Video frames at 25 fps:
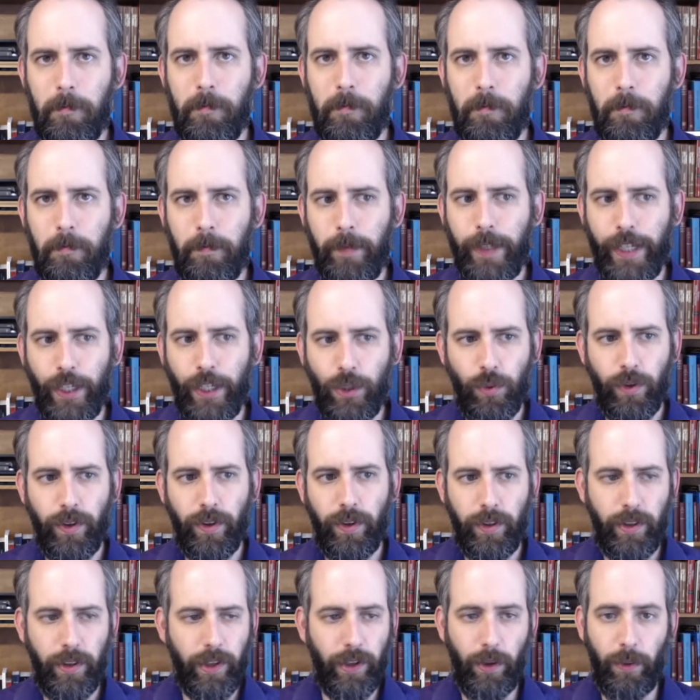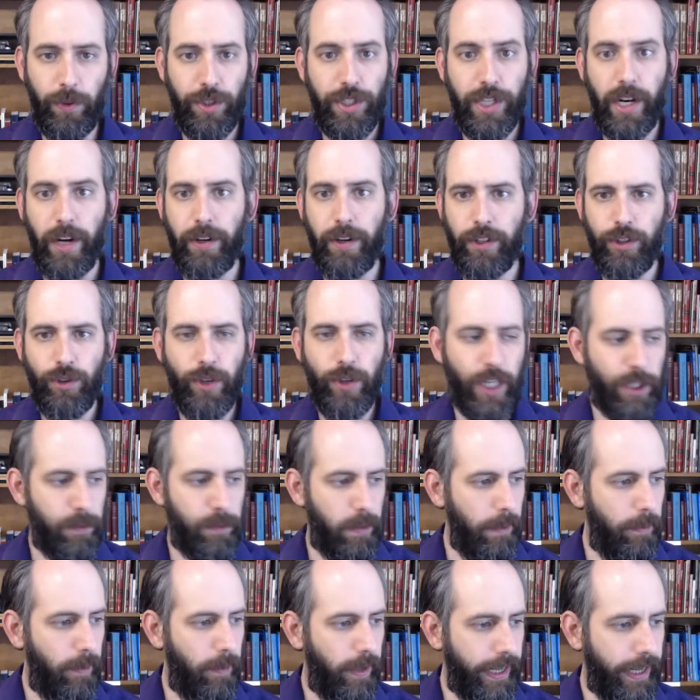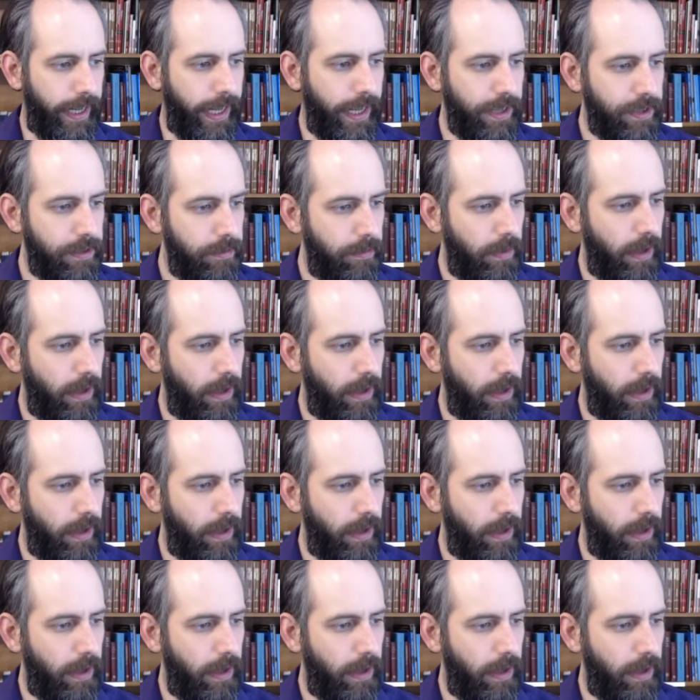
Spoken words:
Because we're scared to trust people, I guess.